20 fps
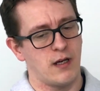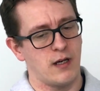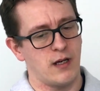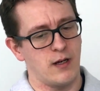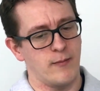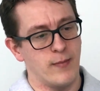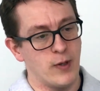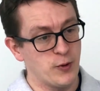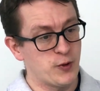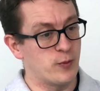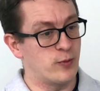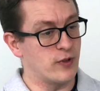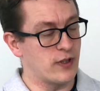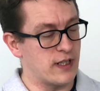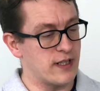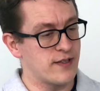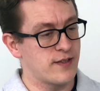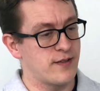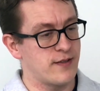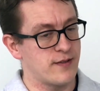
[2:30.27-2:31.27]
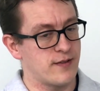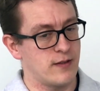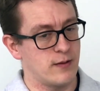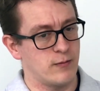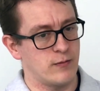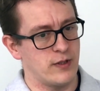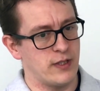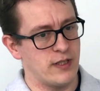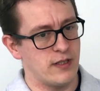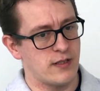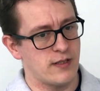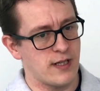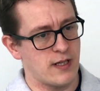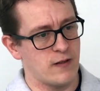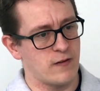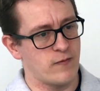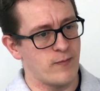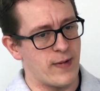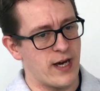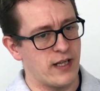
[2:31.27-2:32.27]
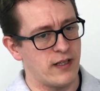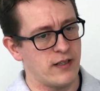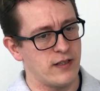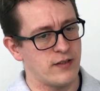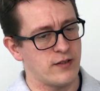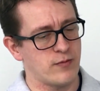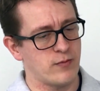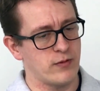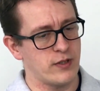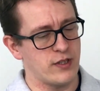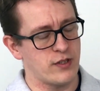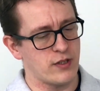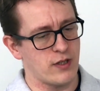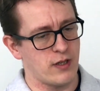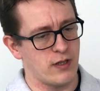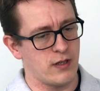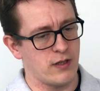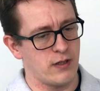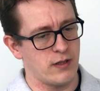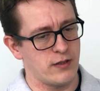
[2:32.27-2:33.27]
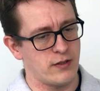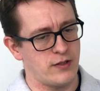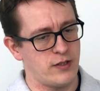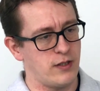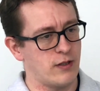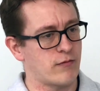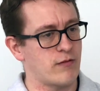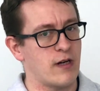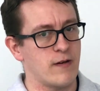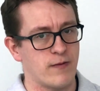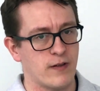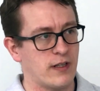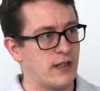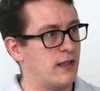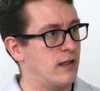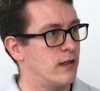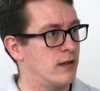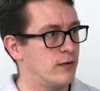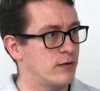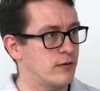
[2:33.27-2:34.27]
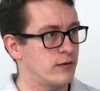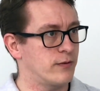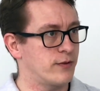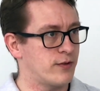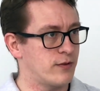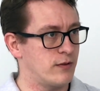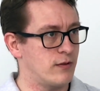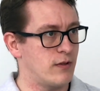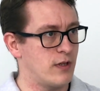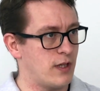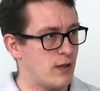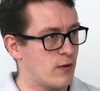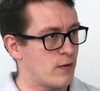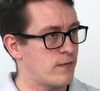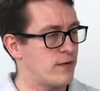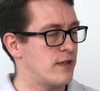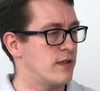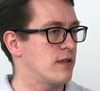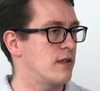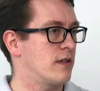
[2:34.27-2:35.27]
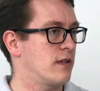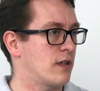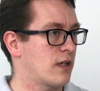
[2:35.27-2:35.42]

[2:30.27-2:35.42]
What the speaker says: multiple clusters that we self-manage, which are geographically local to the office